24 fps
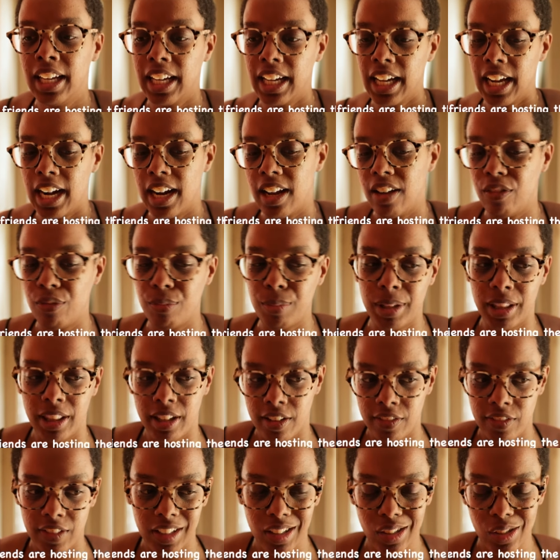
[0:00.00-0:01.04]
and I've been
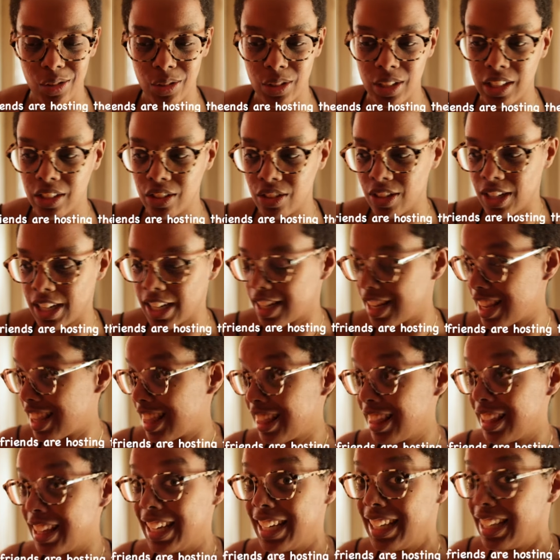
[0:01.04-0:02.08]
loving using direct
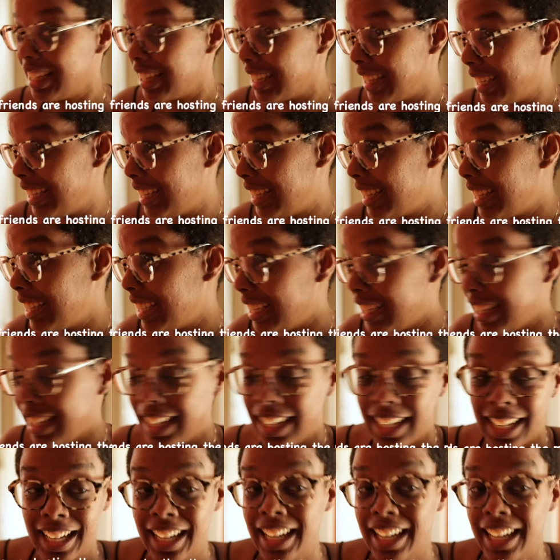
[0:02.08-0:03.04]
light lately